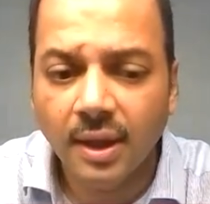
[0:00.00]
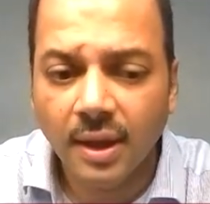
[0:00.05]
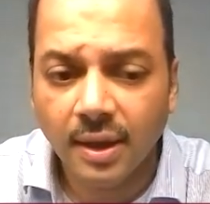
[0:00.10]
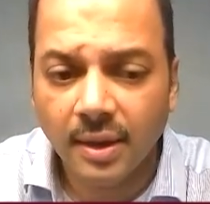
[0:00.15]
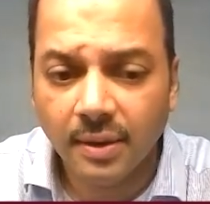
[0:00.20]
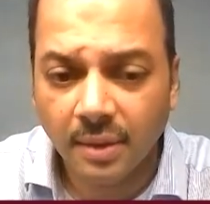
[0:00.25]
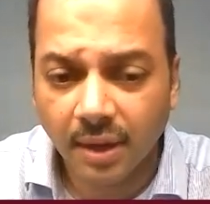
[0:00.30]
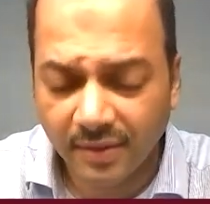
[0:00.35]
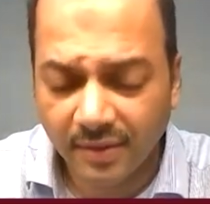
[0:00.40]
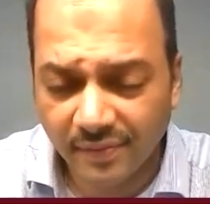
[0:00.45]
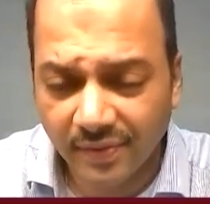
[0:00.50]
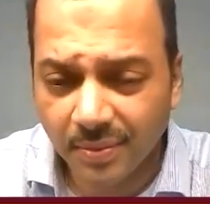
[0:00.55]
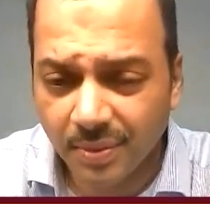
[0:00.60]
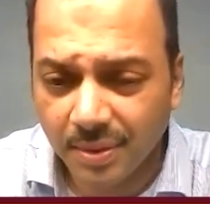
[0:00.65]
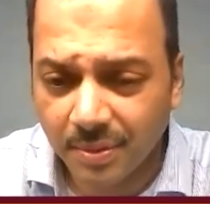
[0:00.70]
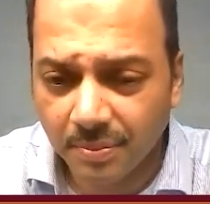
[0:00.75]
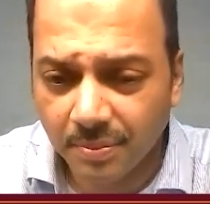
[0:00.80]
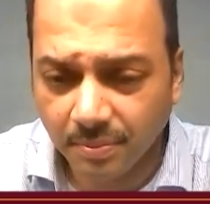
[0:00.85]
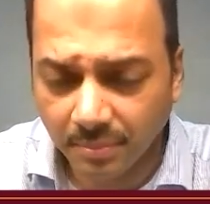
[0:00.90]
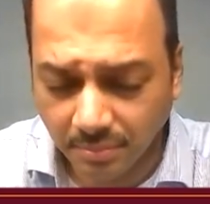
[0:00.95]
And I
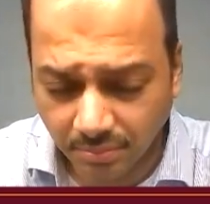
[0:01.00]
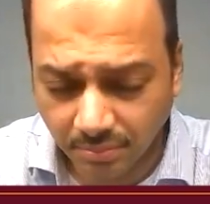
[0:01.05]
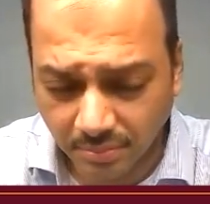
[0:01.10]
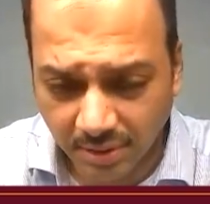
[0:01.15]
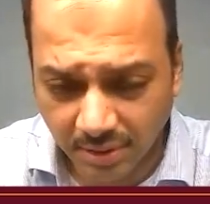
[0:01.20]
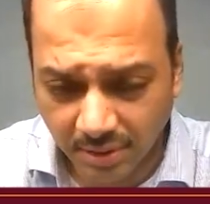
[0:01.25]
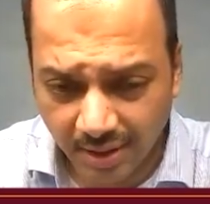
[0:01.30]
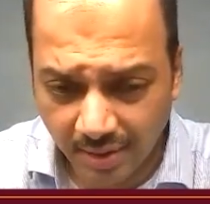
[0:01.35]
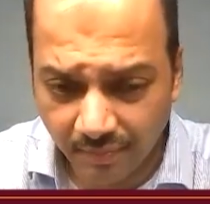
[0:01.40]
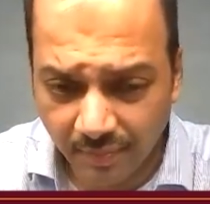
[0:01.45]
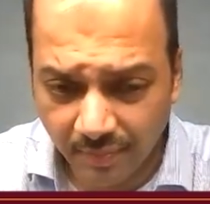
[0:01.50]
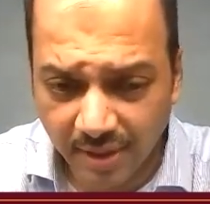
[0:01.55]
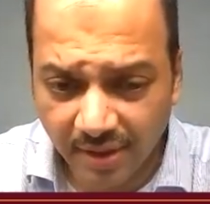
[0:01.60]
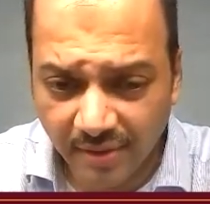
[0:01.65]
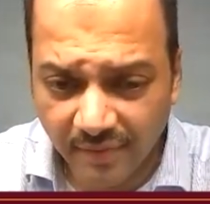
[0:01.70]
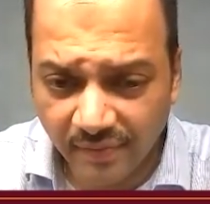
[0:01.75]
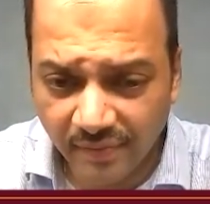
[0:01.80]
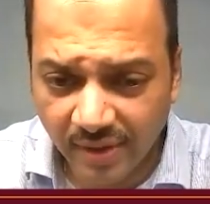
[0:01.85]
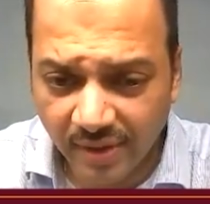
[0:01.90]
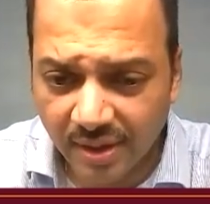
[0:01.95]
firmly
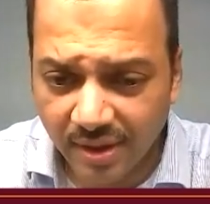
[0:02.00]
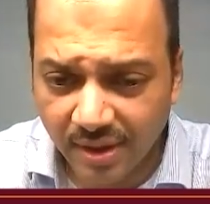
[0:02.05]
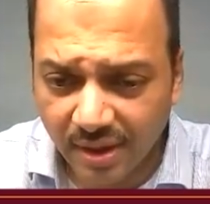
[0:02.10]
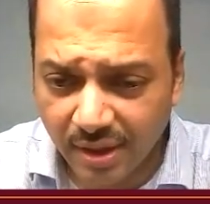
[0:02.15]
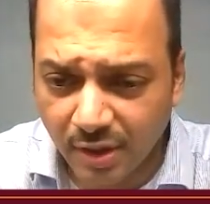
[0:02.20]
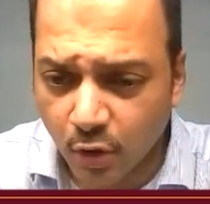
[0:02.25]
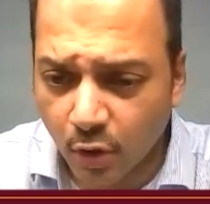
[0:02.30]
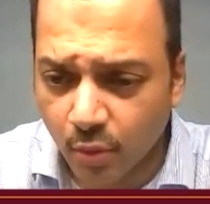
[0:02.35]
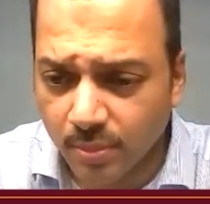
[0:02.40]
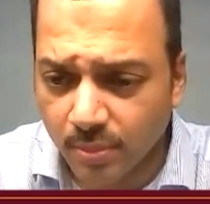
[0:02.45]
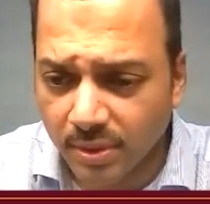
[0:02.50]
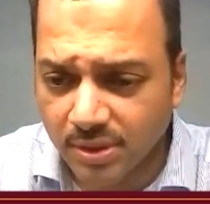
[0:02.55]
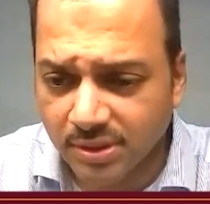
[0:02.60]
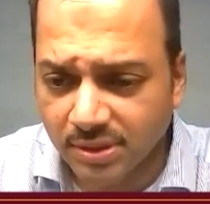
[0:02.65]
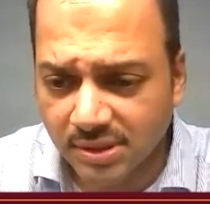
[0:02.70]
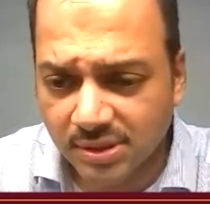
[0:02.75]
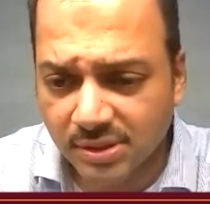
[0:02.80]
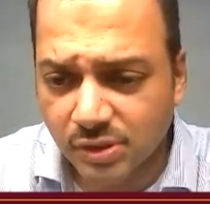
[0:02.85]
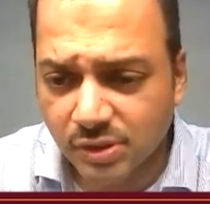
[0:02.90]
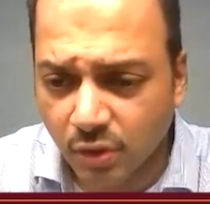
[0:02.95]
believe that Indian economy
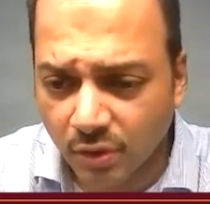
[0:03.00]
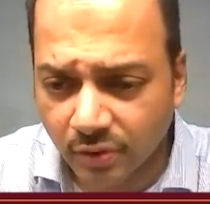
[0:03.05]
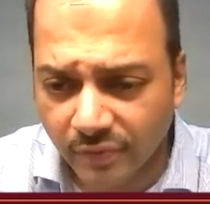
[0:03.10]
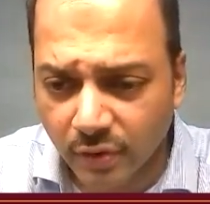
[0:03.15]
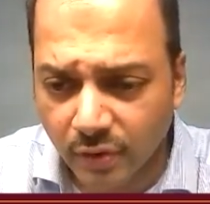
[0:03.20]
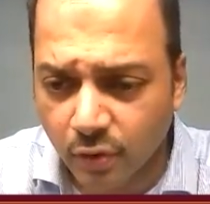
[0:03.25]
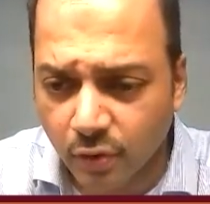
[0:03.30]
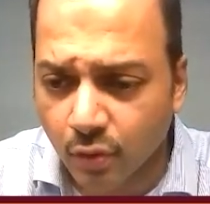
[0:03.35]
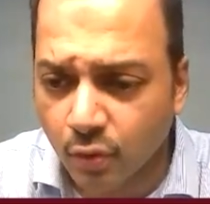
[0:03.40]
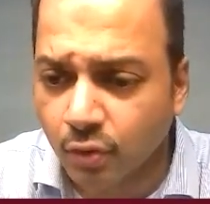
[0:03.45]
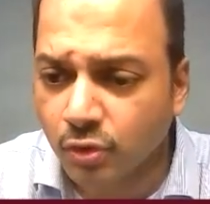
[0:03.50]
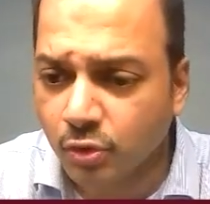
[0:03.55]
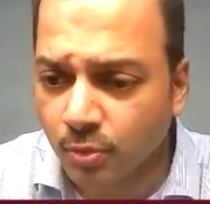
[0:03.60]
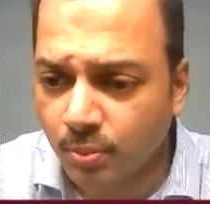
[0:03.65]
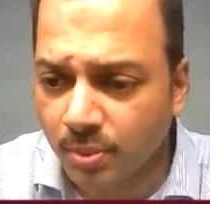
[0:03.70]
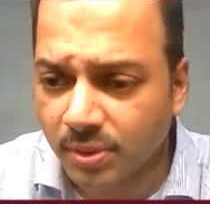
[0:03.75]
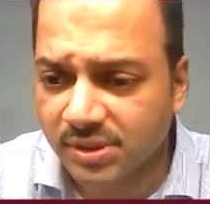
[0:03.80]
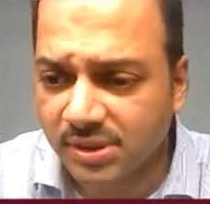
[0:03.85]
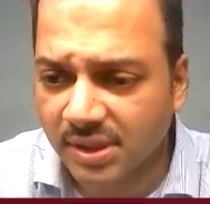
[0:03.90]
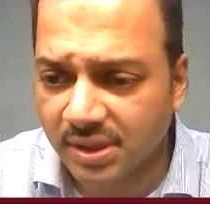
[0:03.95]
is in sort of a growth
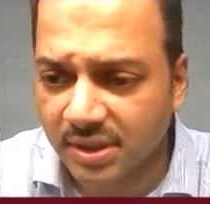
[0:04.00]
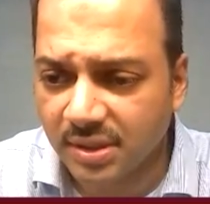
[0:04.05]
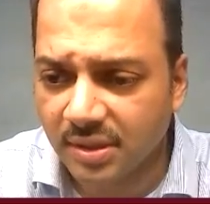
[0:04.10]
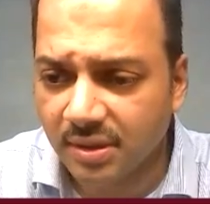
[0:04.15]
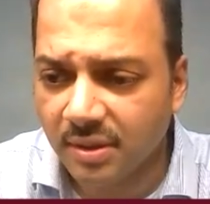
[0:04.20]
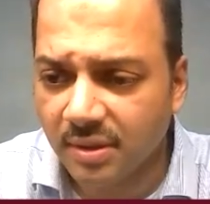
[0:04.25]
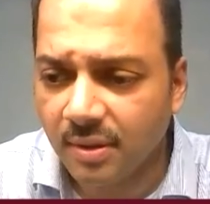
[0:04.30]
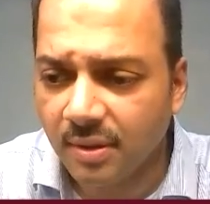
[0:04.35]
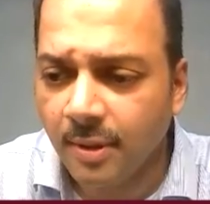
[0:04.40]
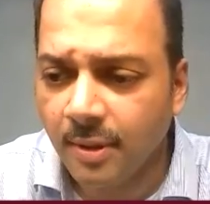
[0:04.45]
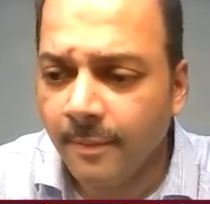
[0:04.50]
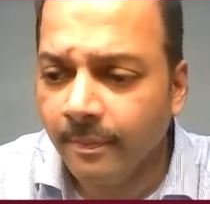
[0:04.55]
super cycle,